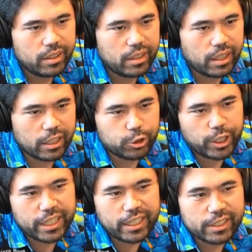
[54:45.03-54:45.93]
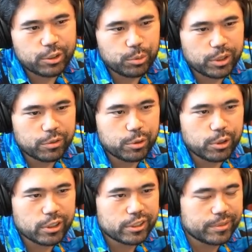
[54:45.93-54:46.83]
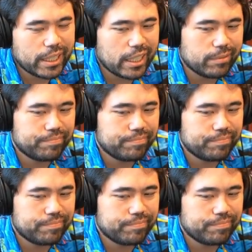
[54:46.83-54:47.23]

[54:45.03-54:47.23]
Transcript: And can gets the win, of course. Yeah.